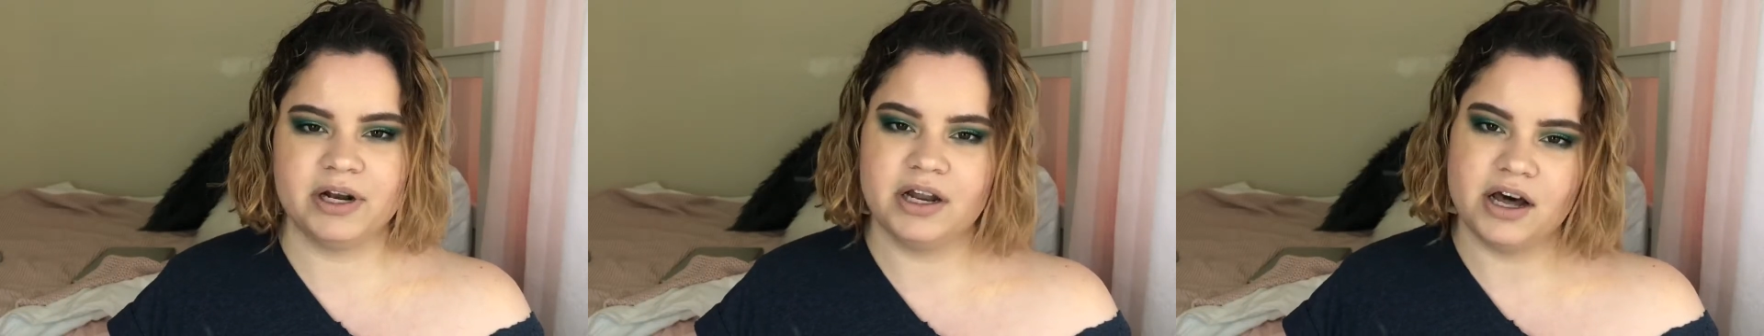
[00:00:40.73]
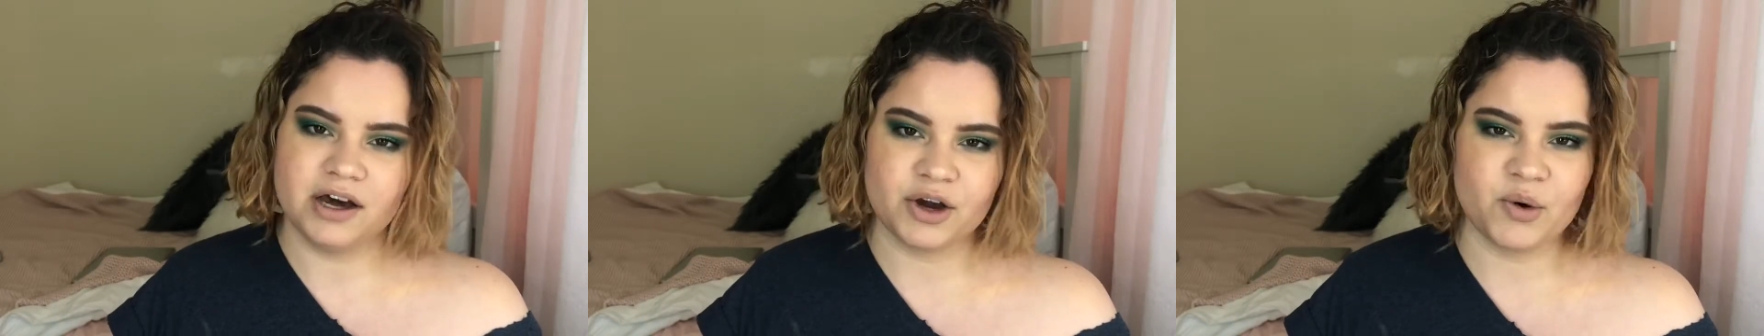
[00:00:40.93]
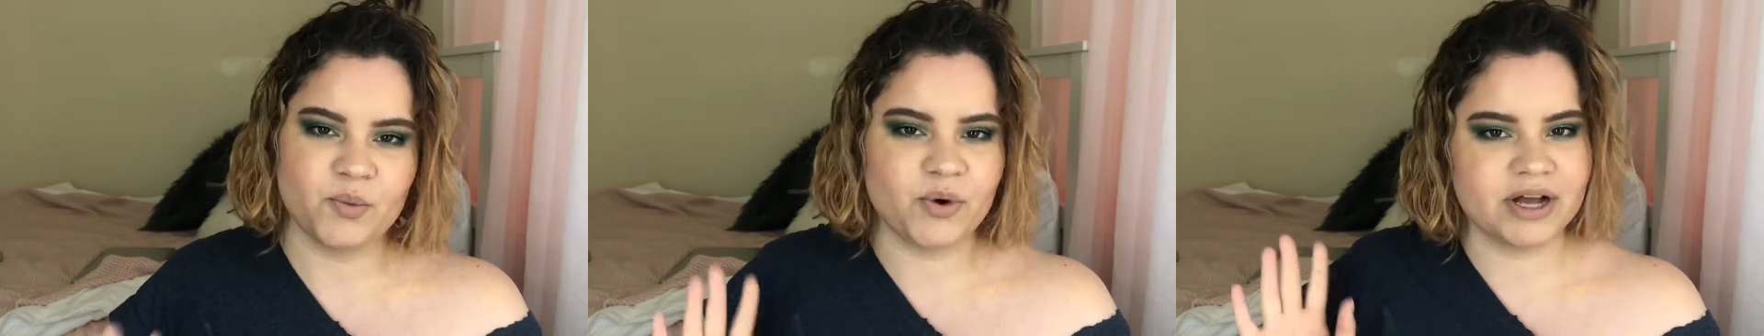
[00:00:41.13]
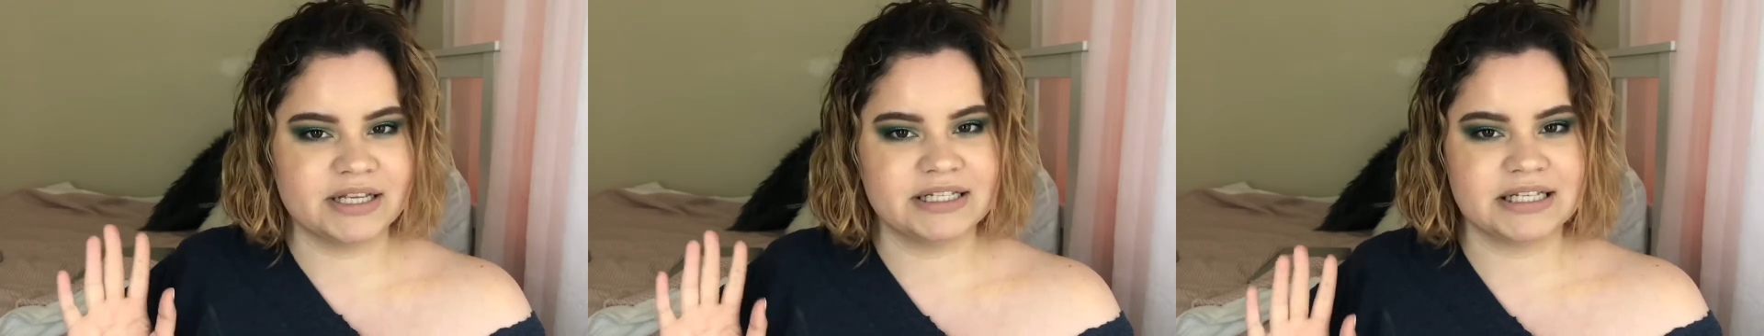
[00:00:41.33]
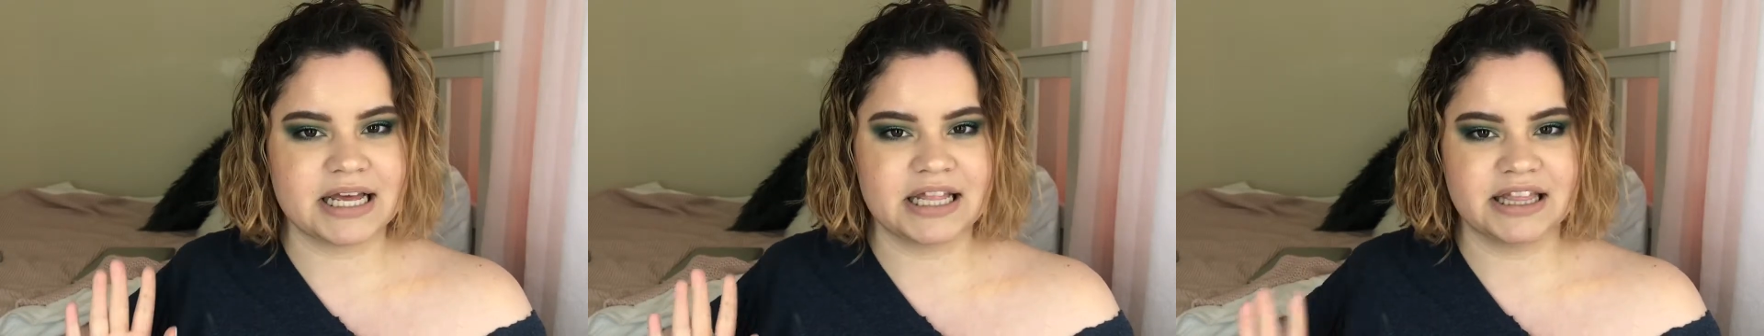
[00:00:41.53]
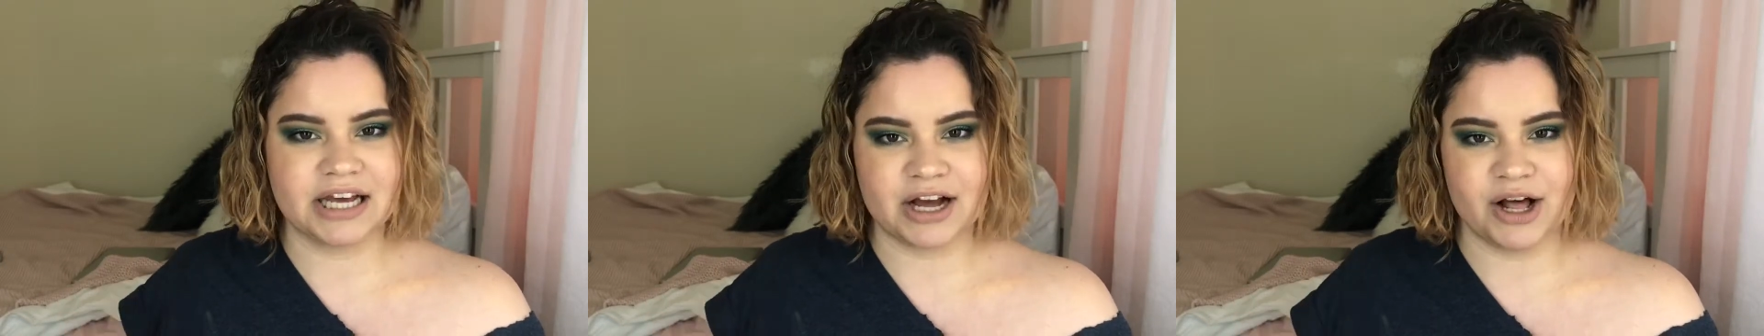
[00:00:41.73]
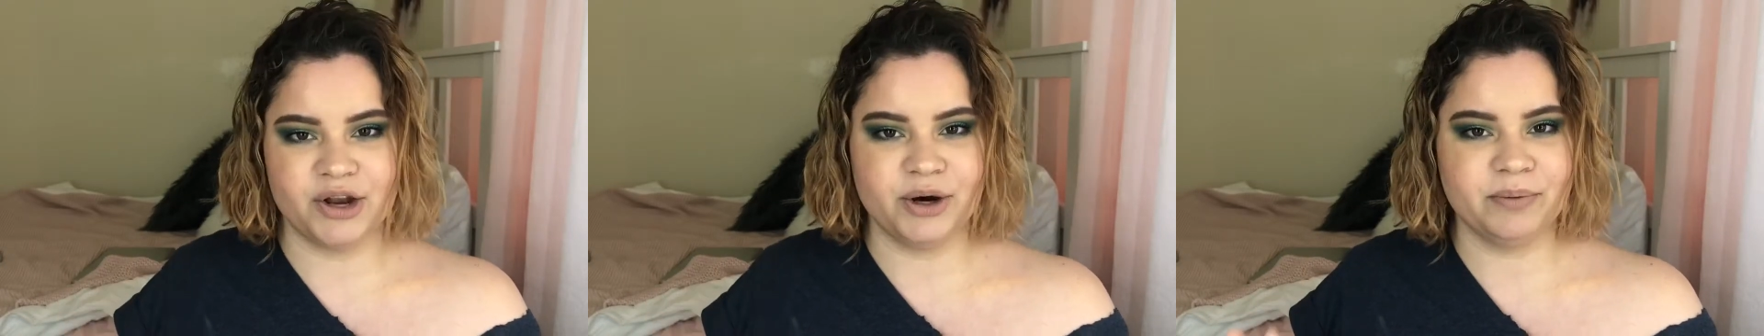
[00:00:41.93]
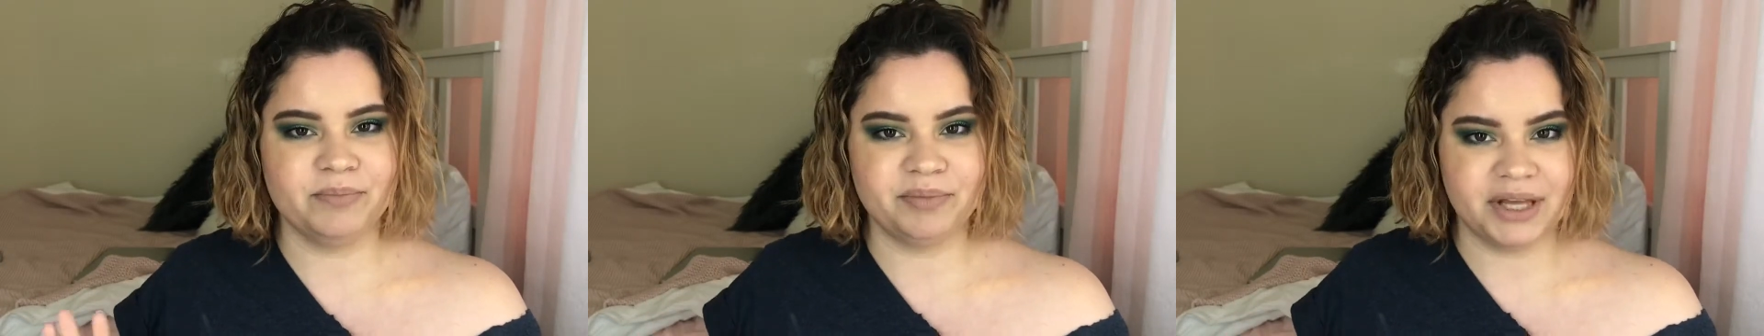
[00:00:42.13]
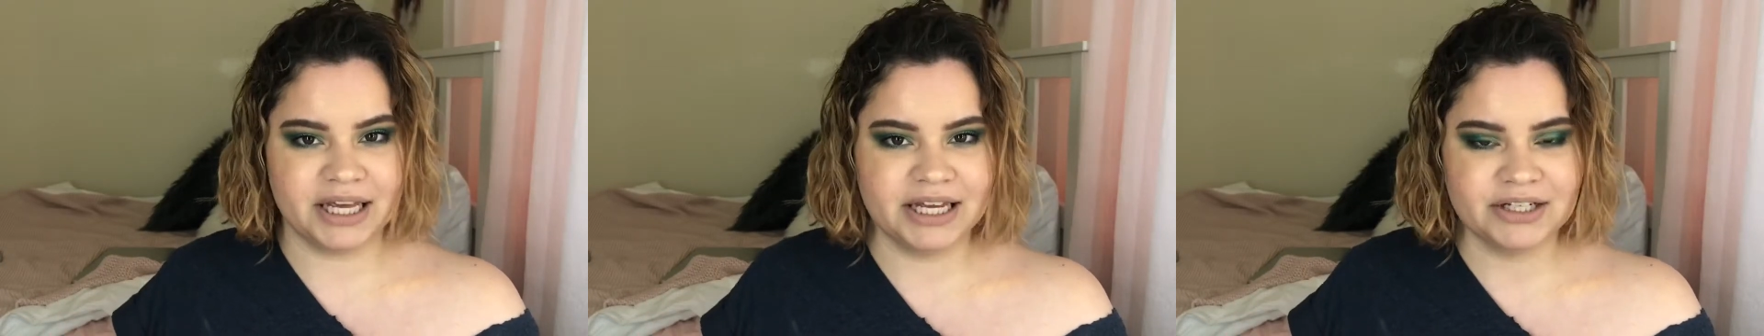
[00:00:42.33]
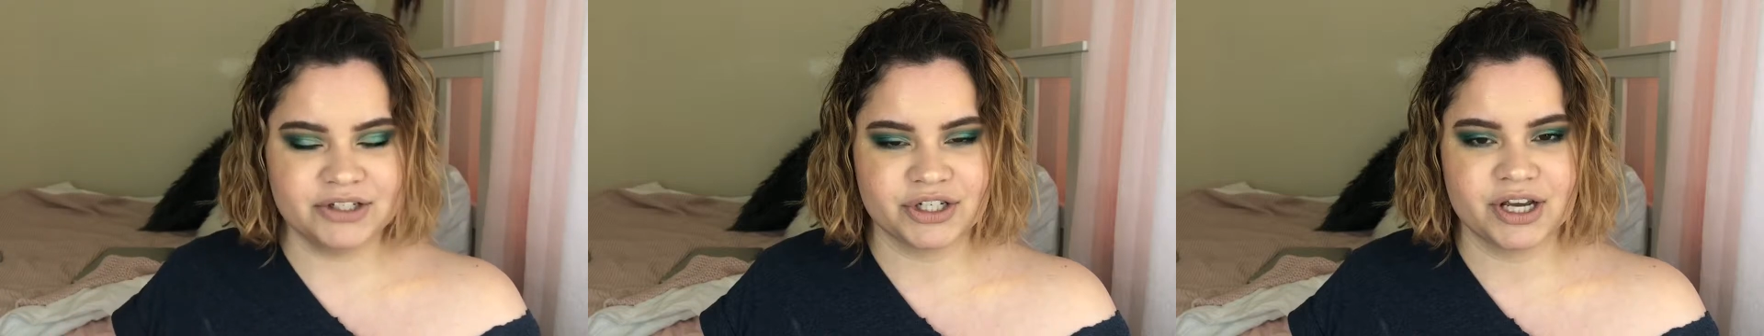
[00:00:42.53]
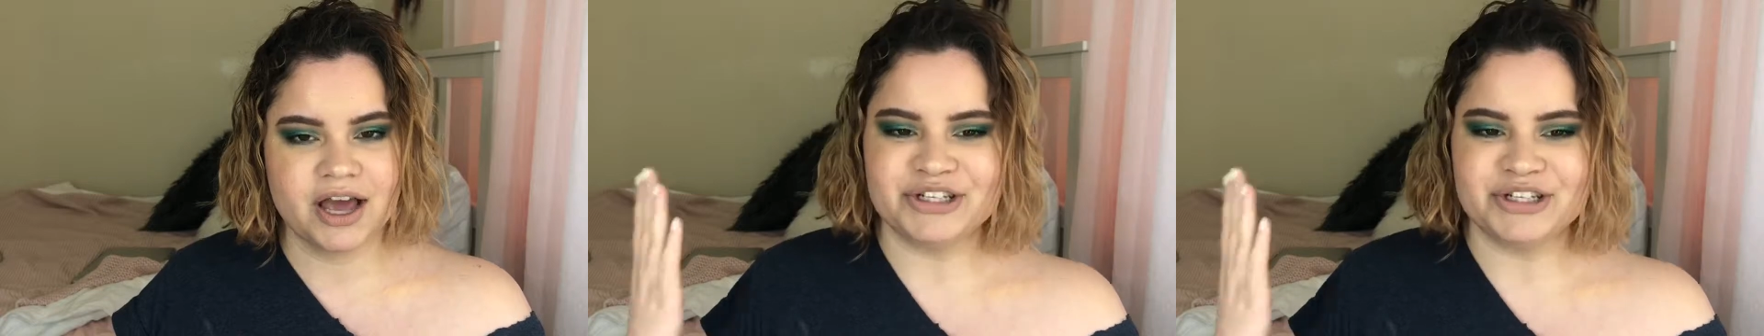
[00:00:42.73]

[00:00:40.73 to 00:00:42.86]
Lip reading: look was the color peach.